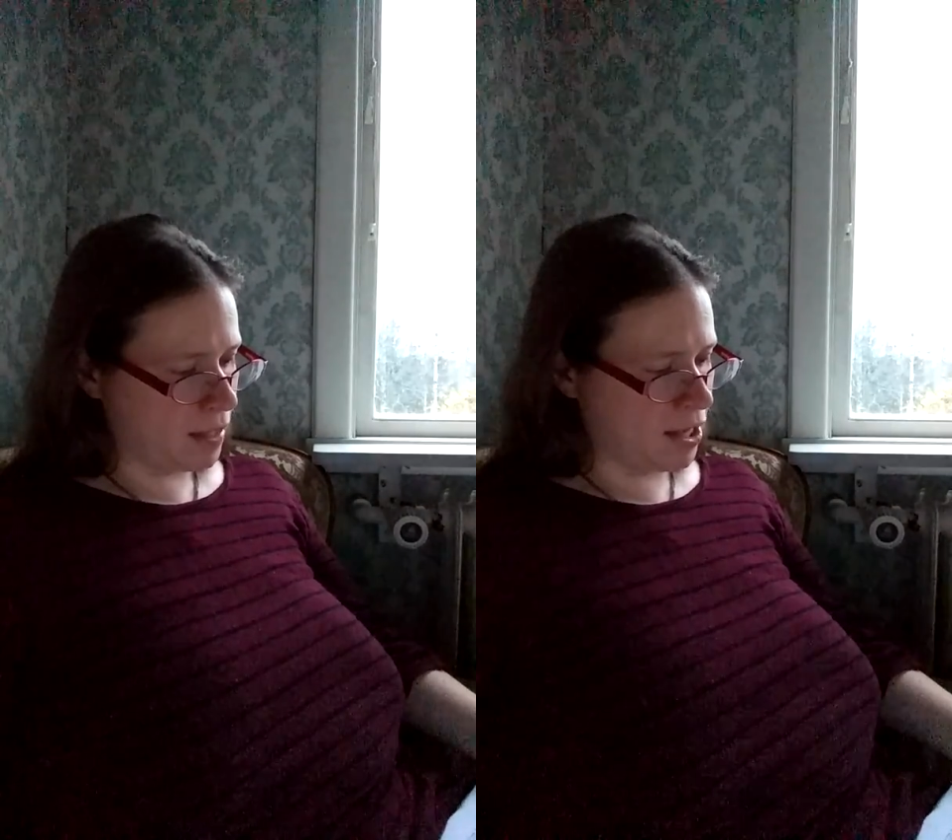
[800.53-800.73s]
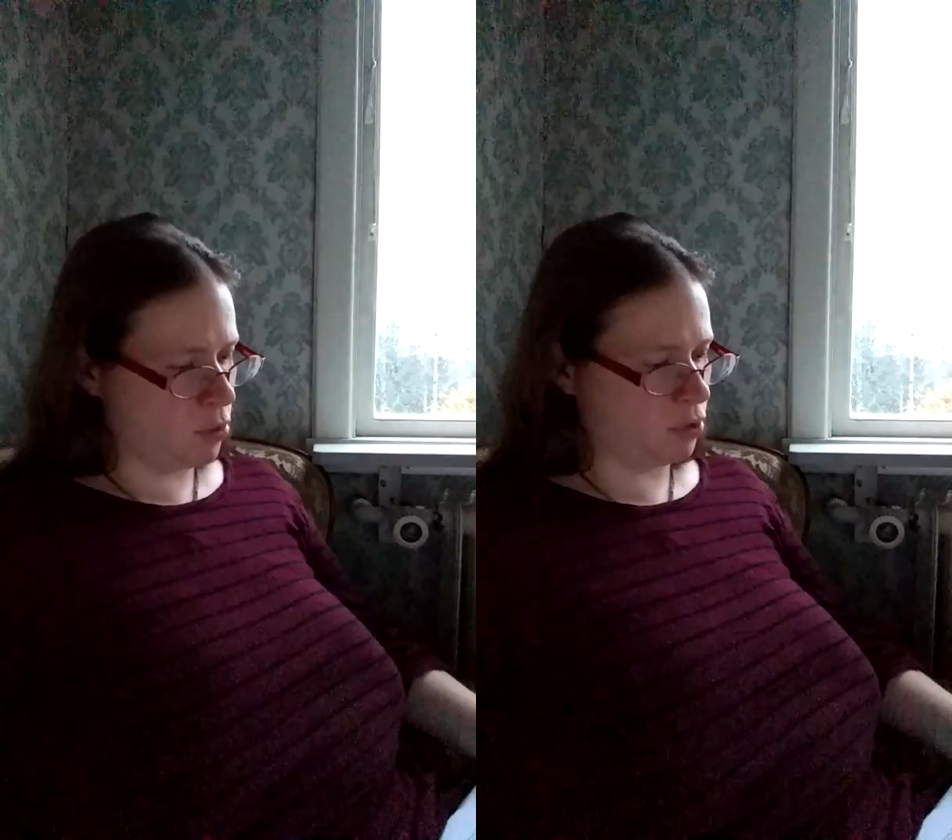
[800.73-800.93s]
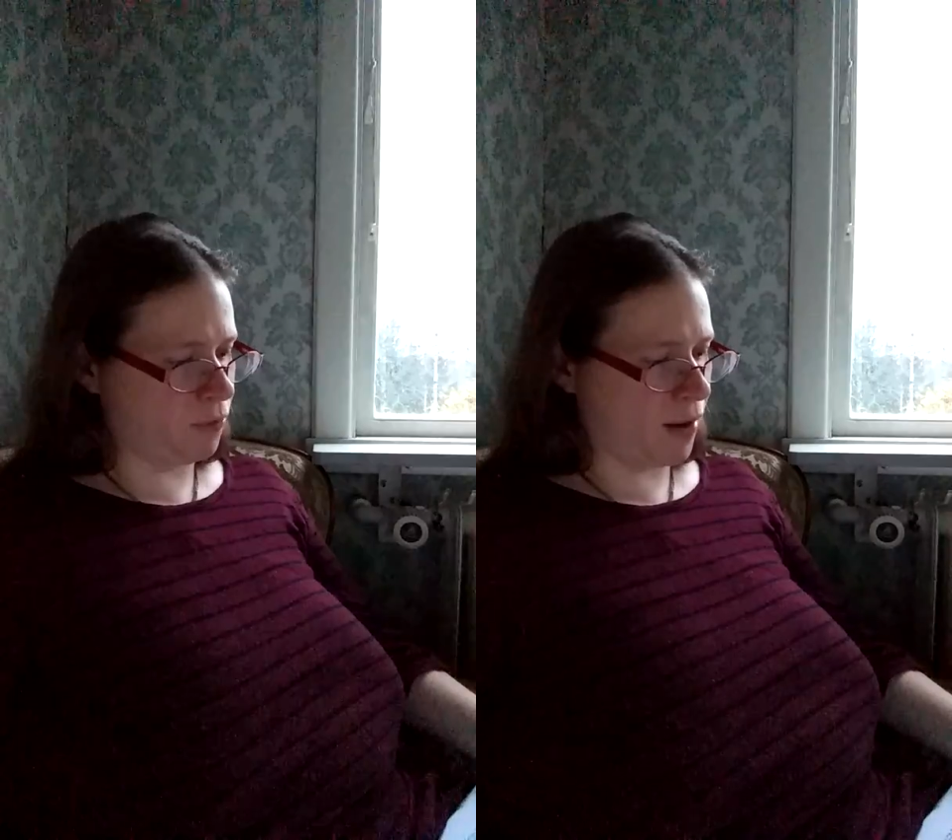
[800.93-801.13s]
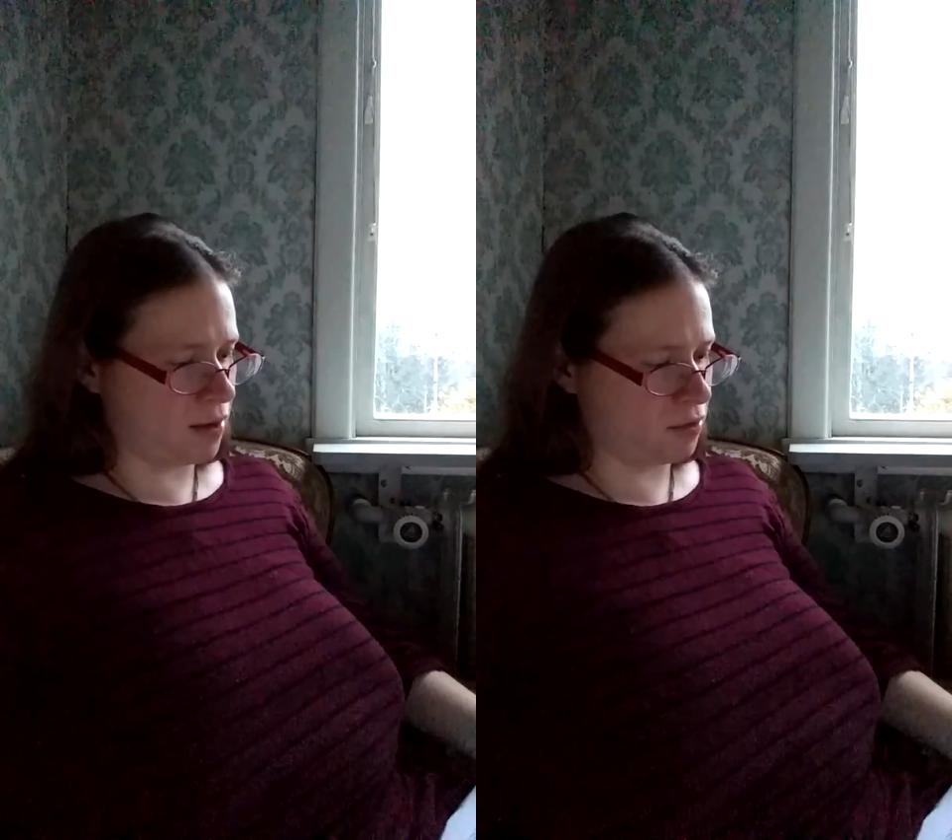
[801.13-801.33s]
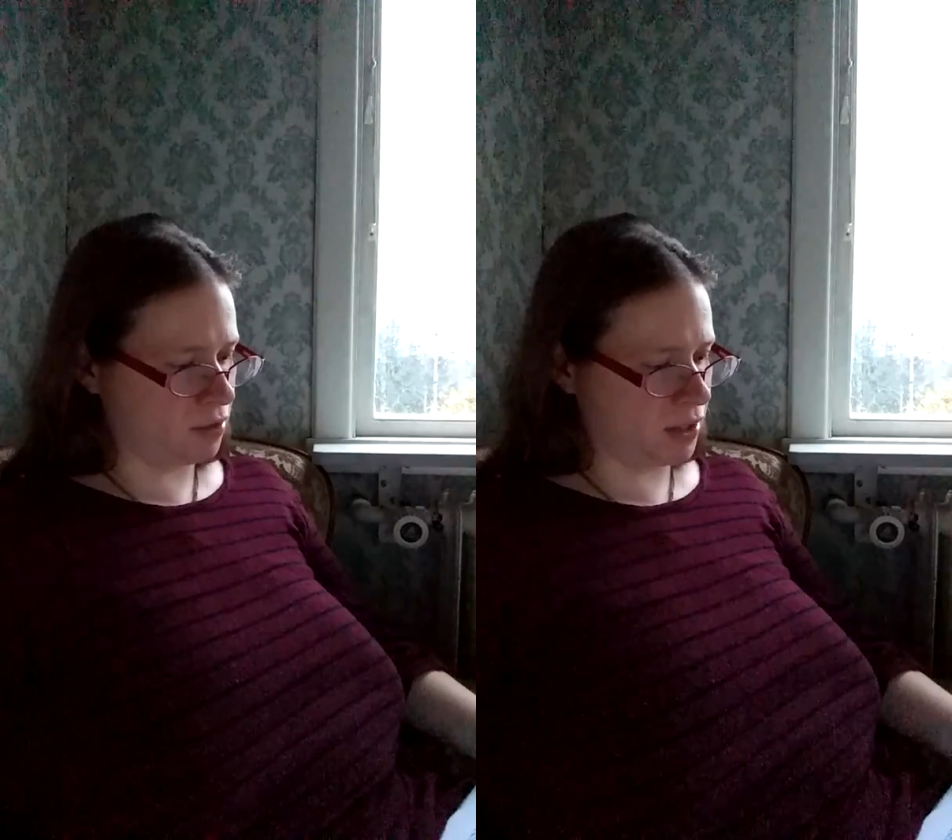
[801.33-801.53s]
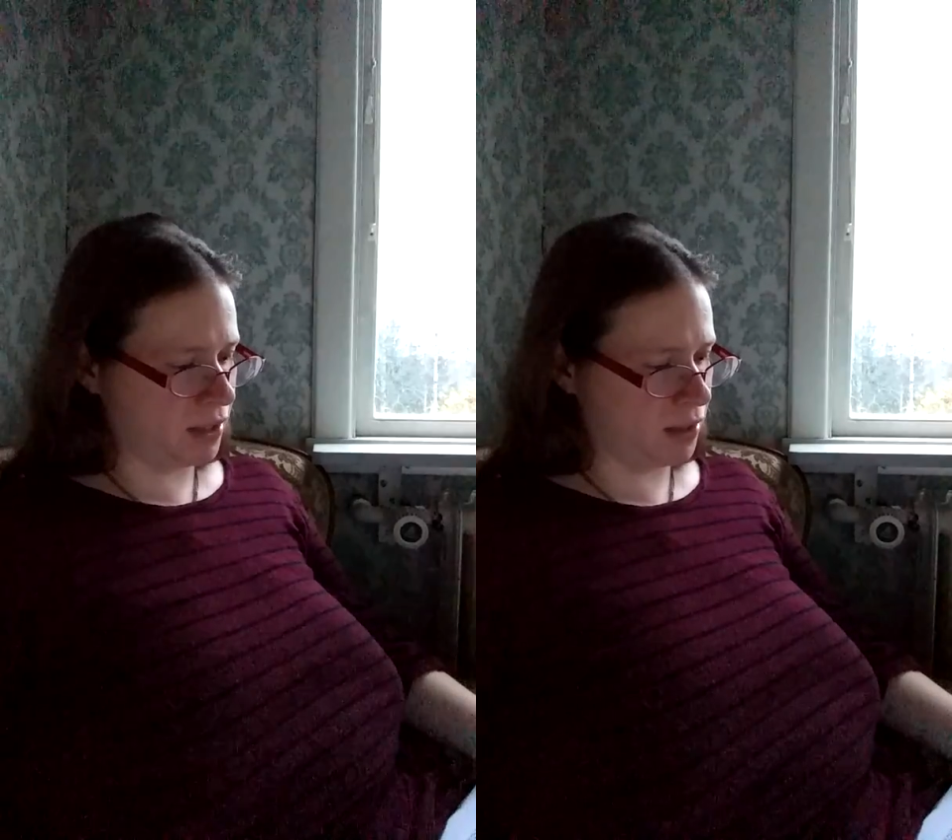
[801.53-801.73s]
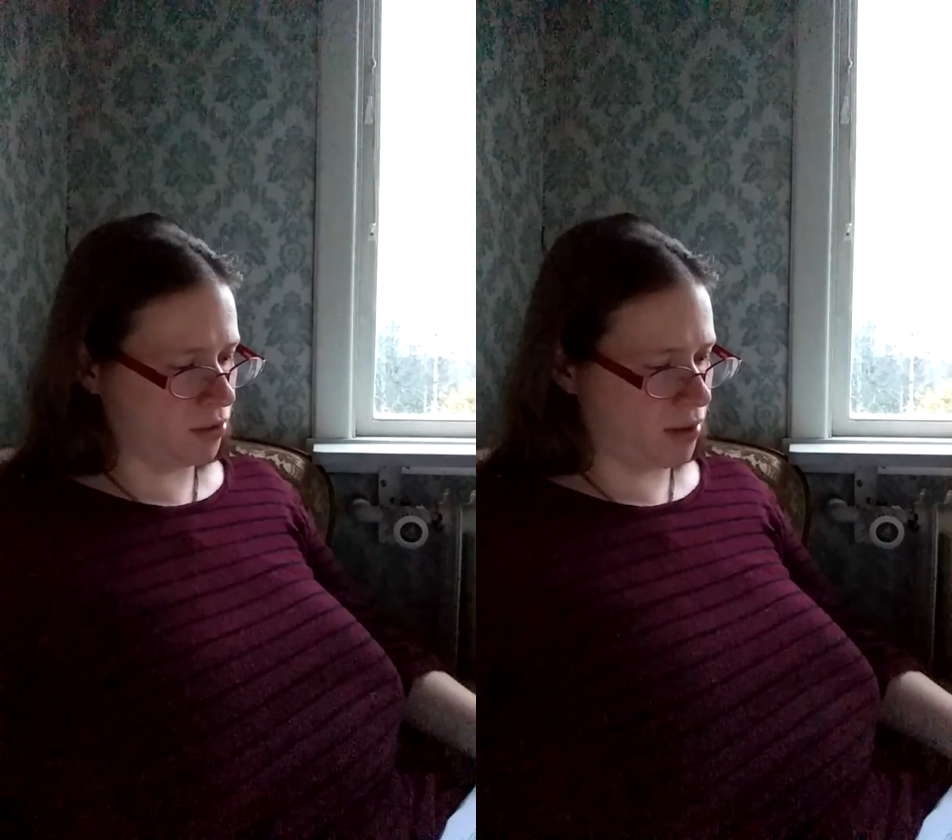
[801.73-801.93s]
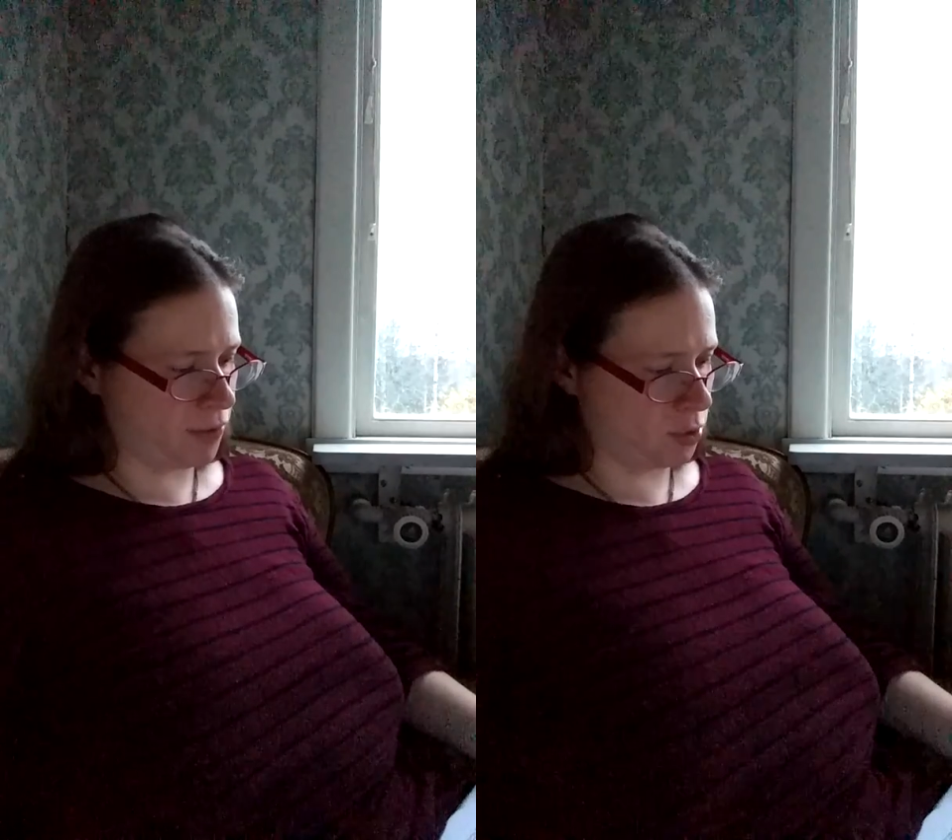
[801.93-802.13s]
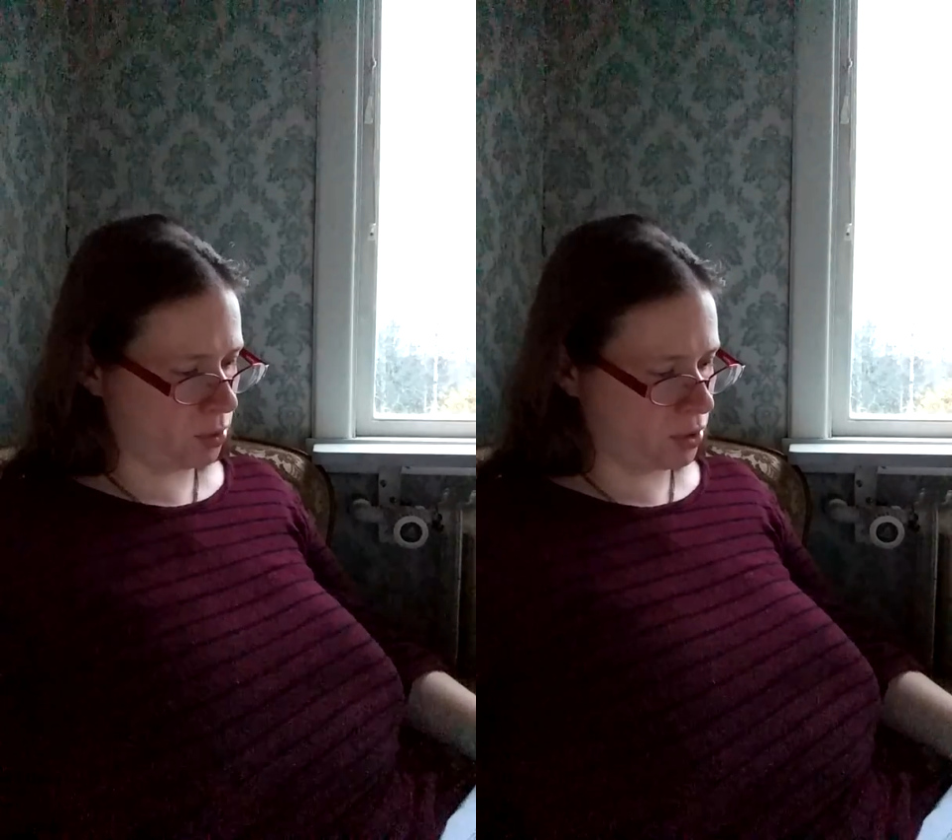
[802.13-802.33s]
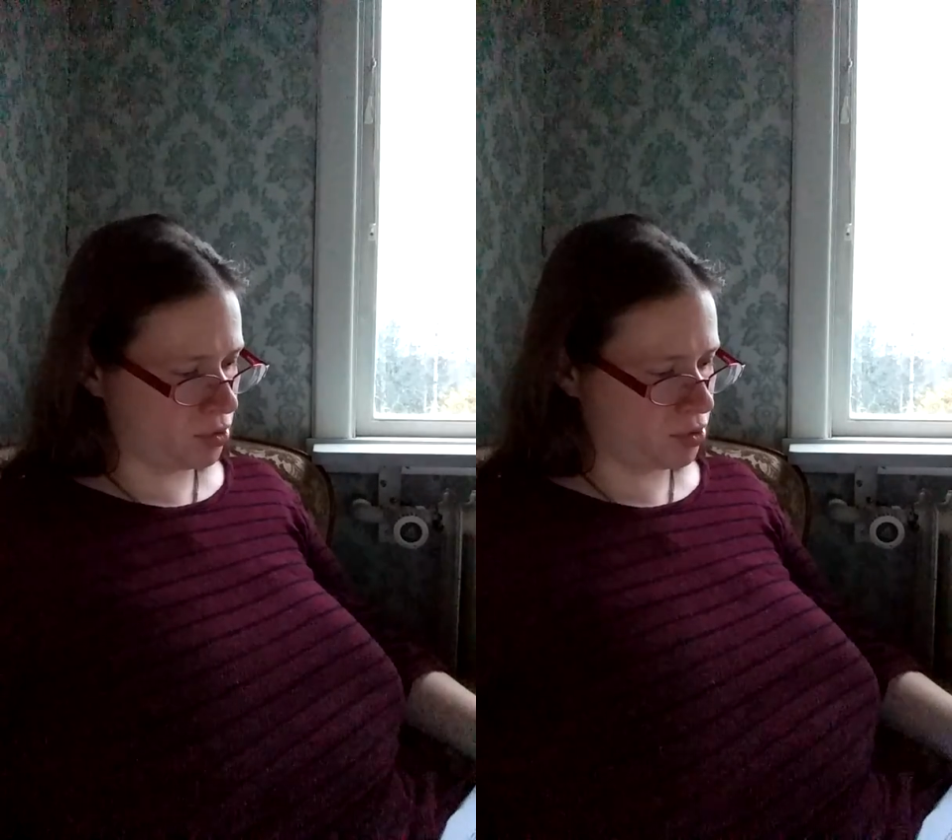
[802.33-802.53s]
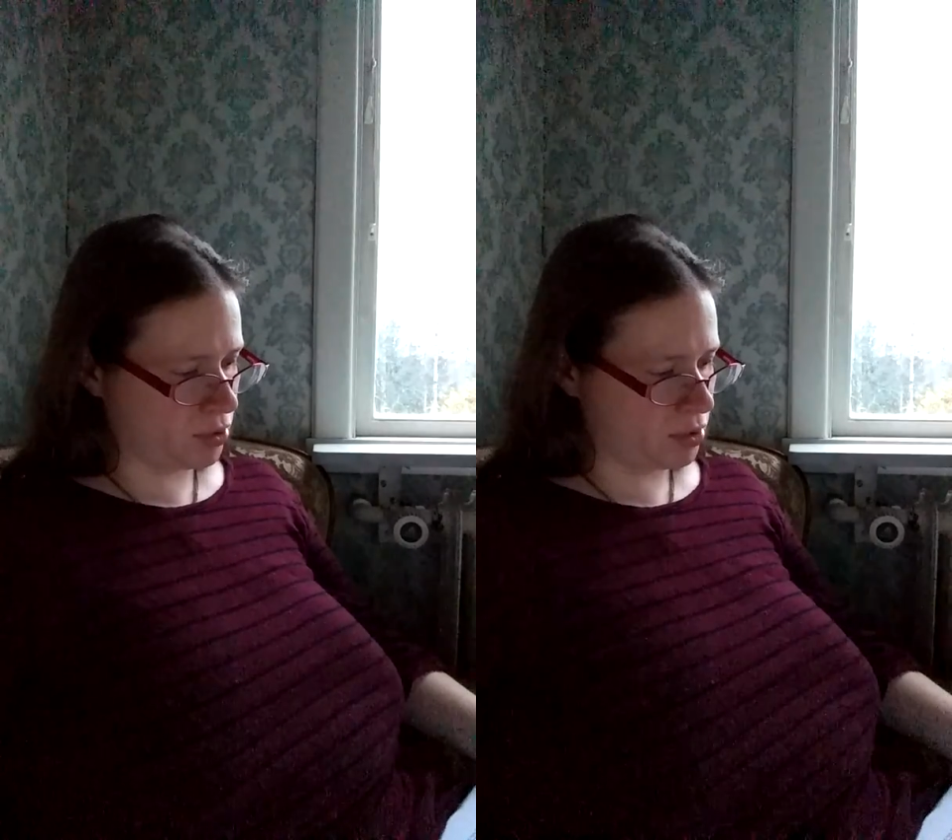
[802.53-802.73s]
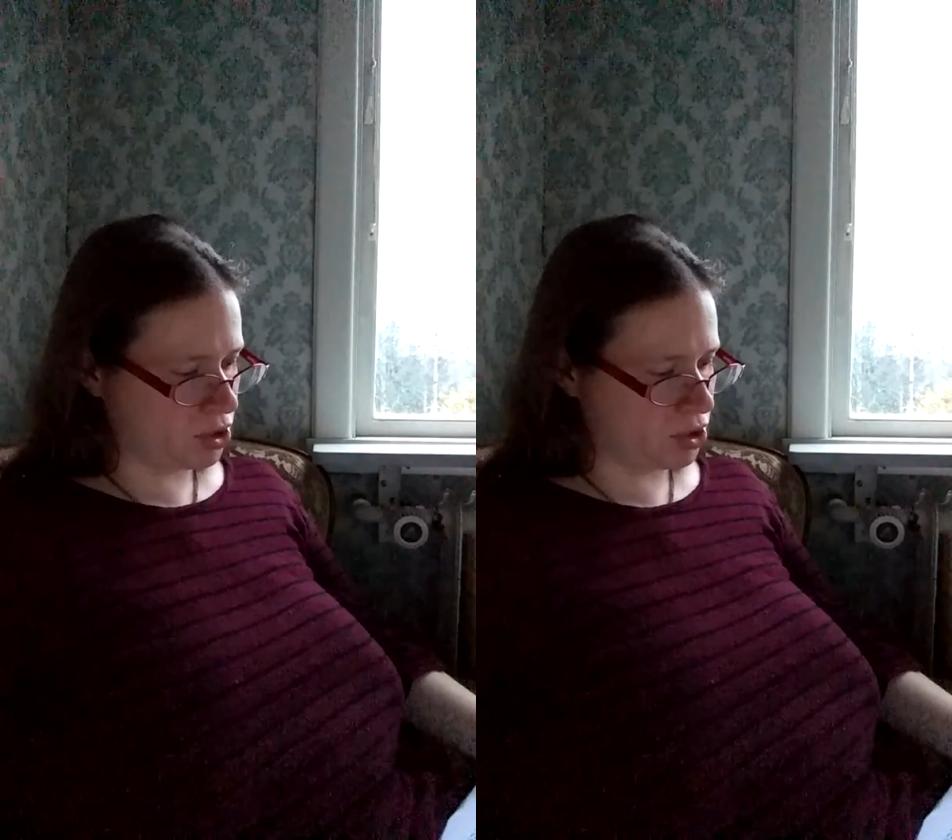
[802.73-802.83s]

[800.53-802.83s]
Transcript: He was violently ill afterwards.